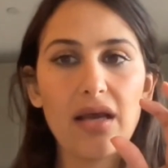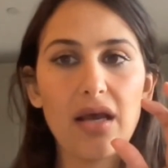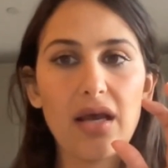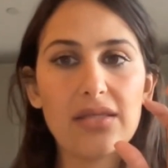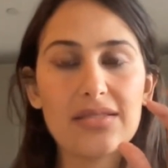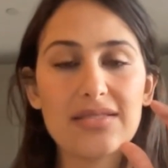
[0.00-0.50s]

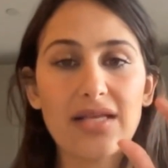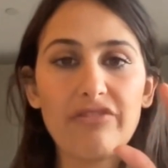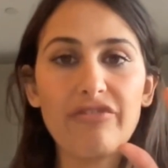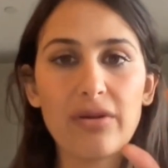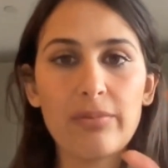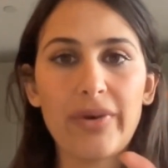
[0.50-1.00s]
self
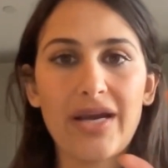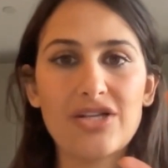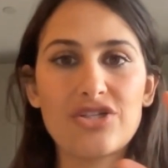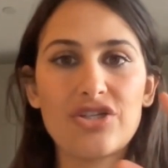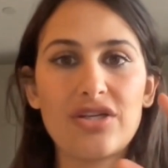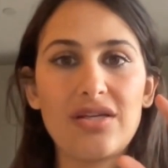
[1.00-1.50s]

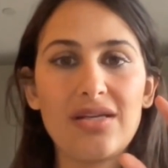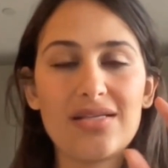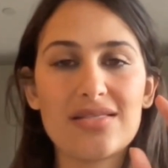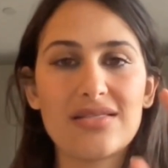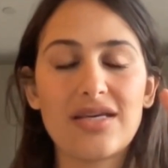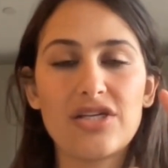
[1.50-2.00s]
compassion is
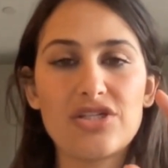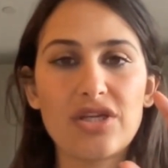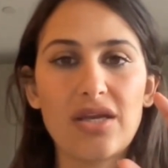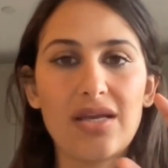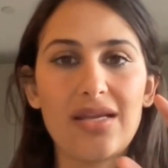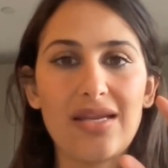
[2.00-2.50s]
such
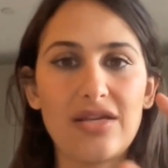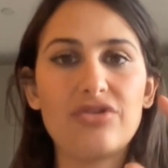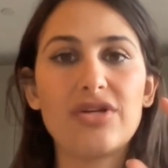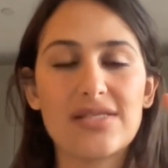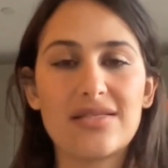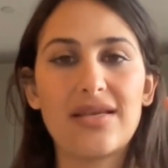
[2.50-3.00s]
an
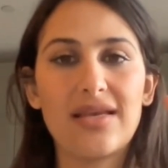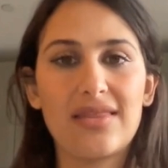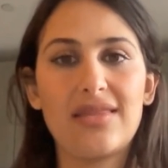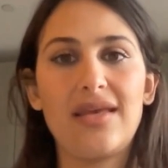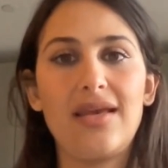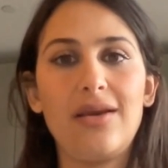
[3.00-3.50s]
interesting
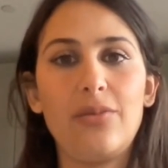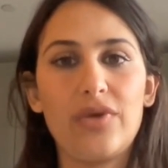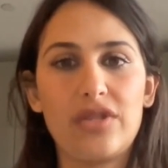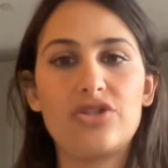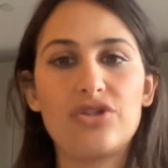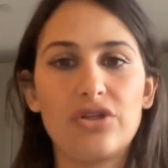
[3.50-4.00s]
thing with
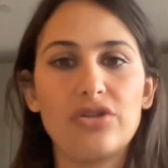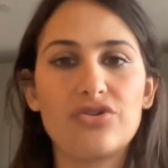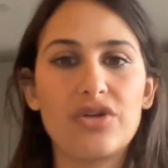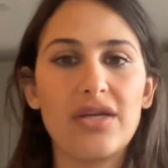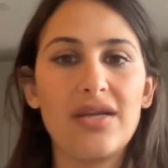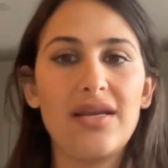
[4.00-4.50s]

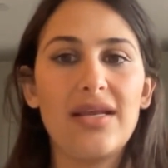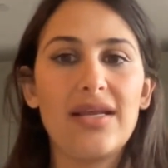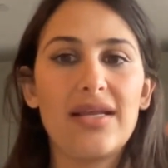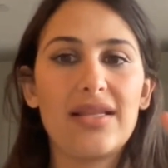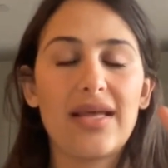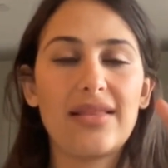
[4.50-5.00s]
children
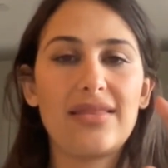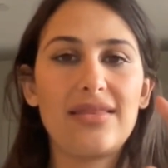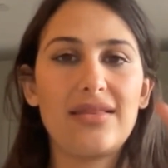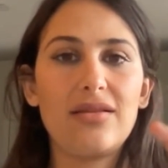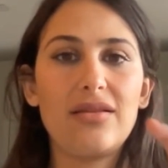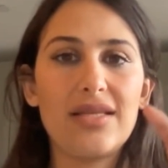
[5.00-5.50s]
that
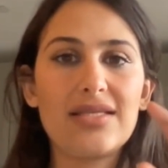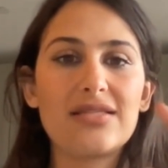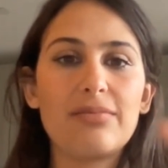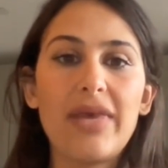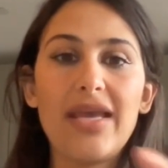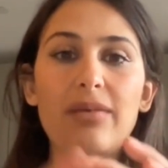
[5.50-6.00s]
this
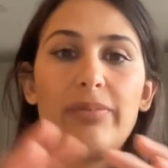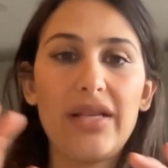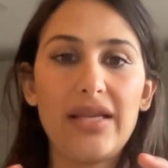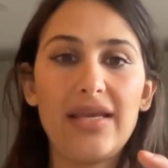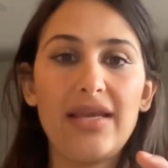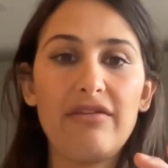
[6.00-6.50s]
make
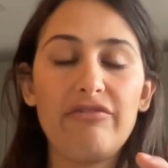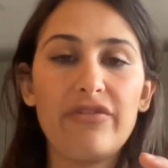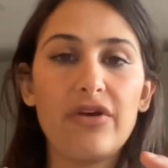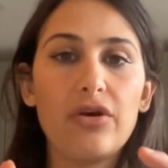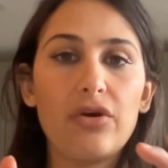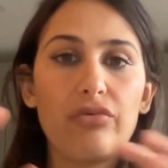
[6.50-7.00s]
believe
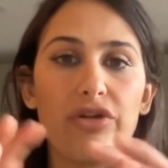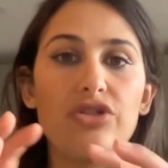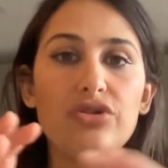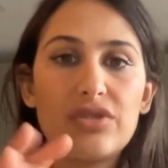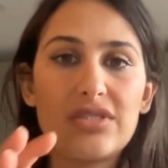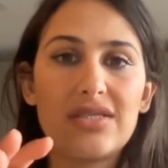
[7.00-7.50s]

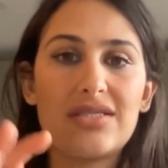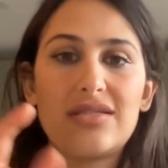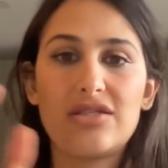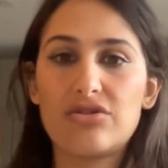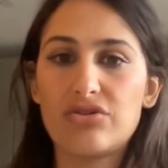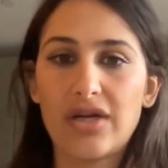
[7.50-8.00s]
reduces
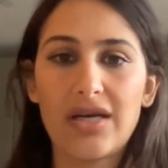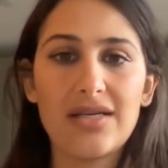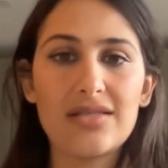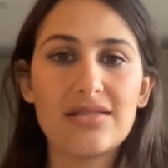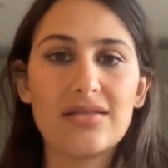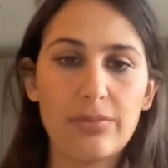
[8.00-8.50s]

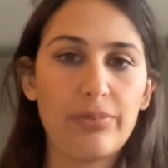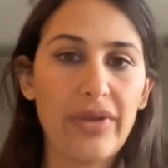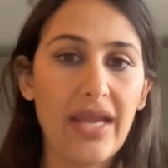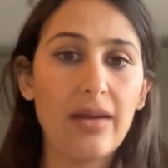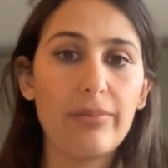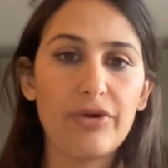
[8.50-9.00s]
distress,
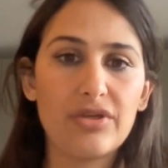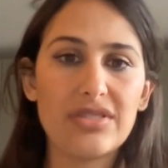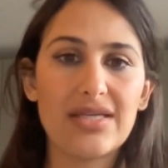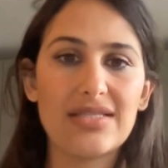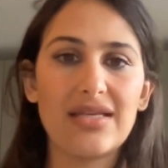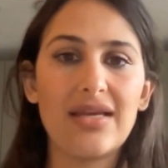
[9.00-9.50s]
pain
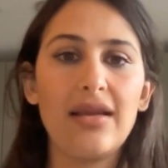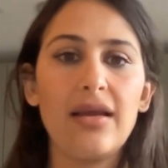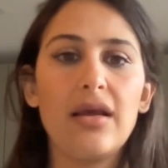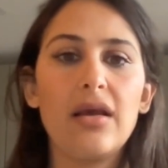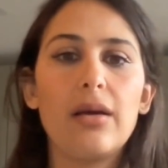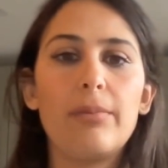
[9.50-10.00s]
processing,
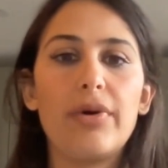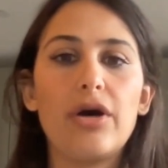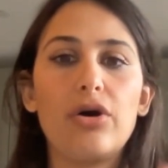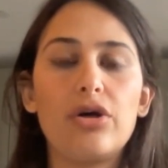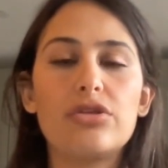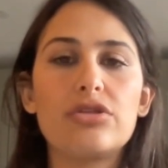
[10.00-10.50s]
but
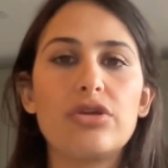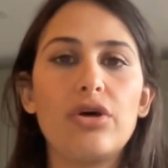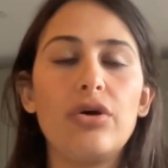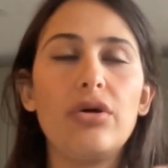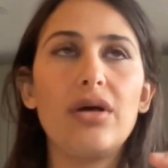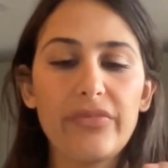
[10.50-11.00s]

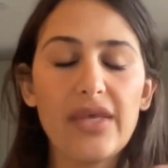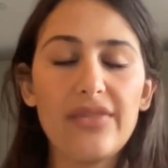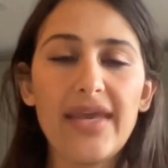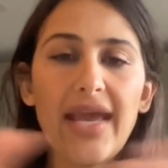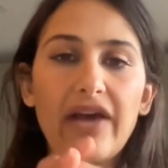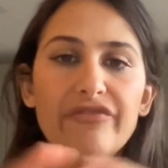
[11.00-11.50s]
also they
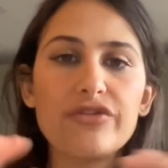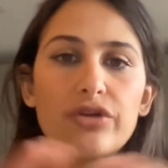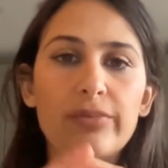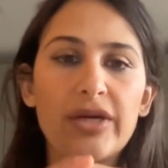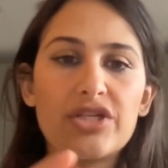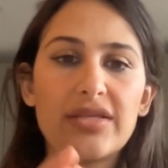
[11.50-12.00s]
have so
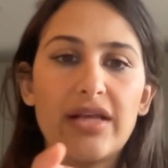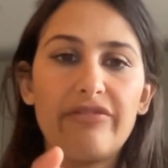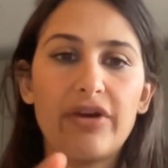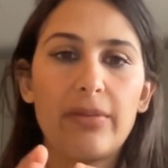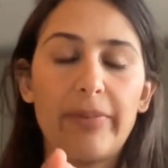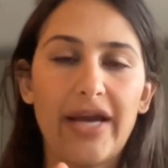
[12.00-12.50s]
much self
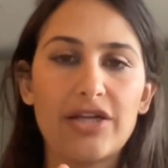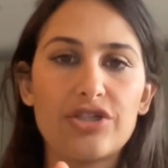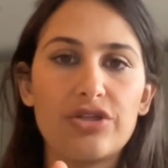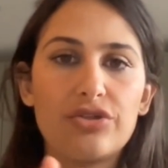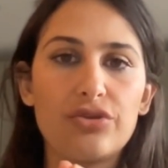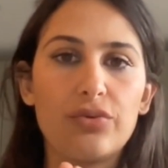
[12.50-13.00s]
compassion
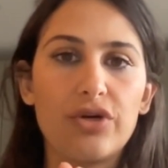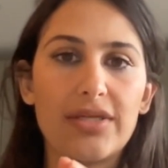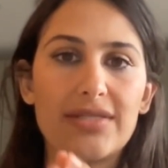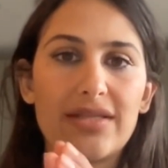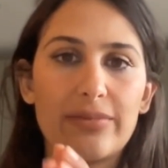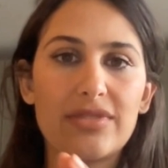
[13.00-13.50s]
towards
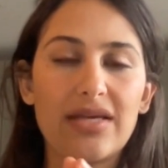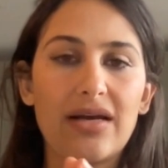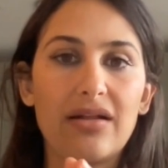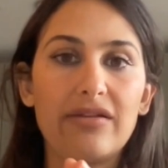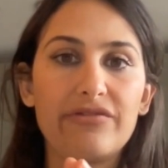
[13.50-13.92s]
themselves.